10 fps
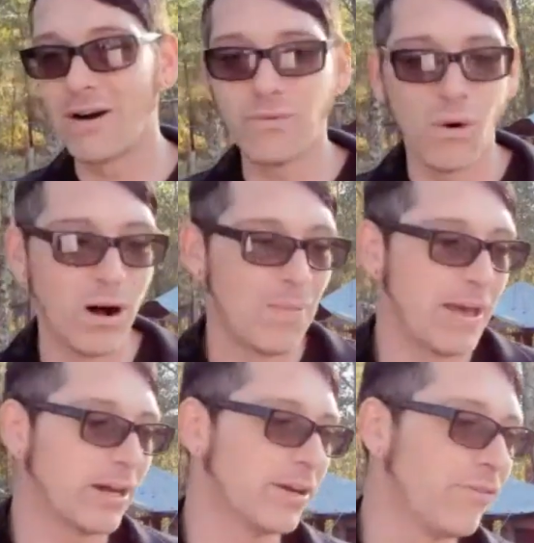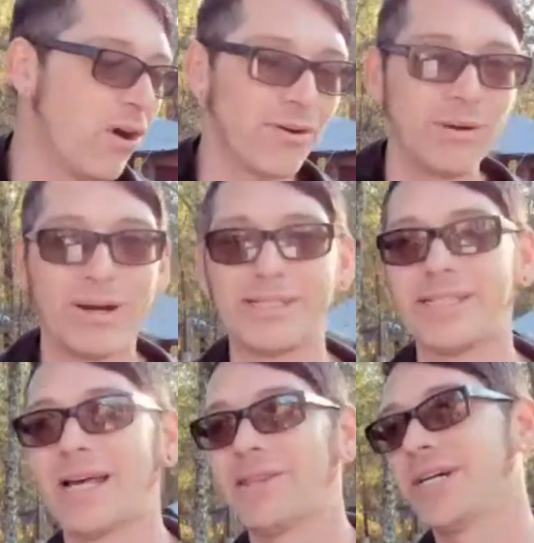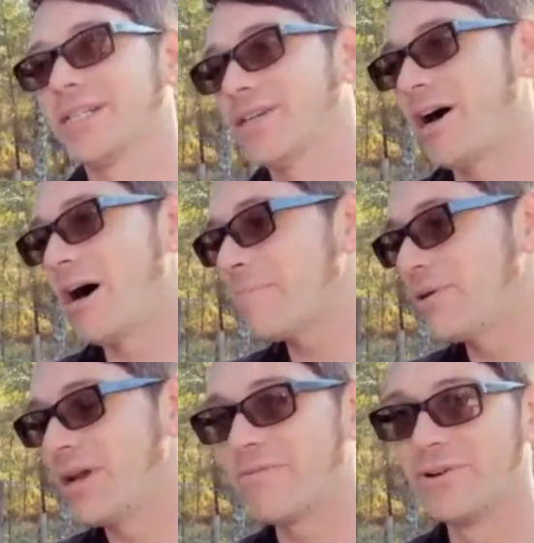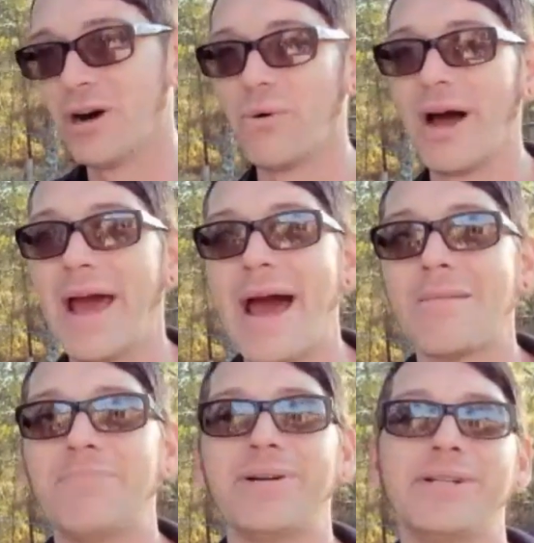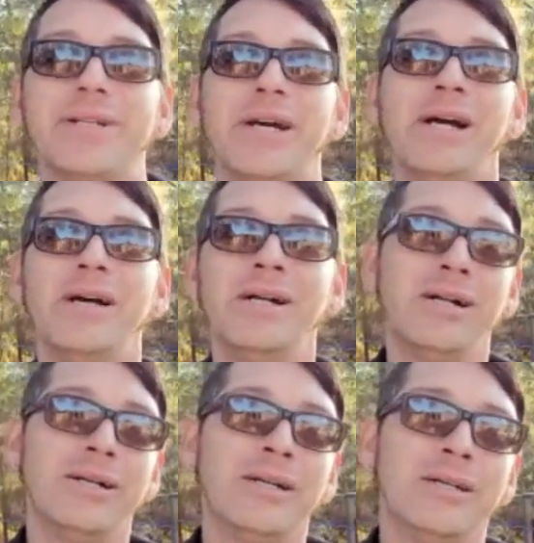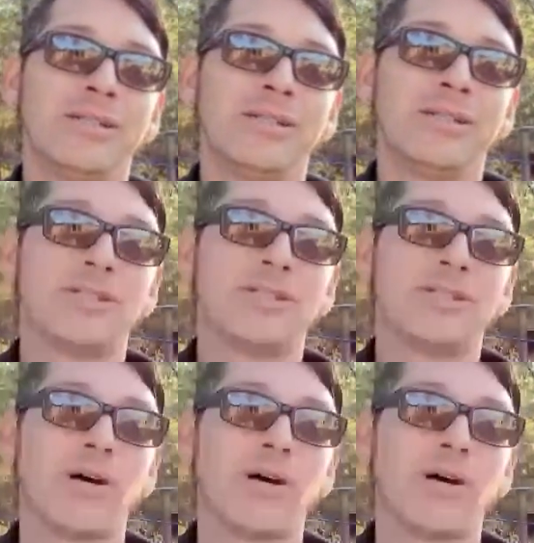one. They could have already went and set things up. You never know what happened. So,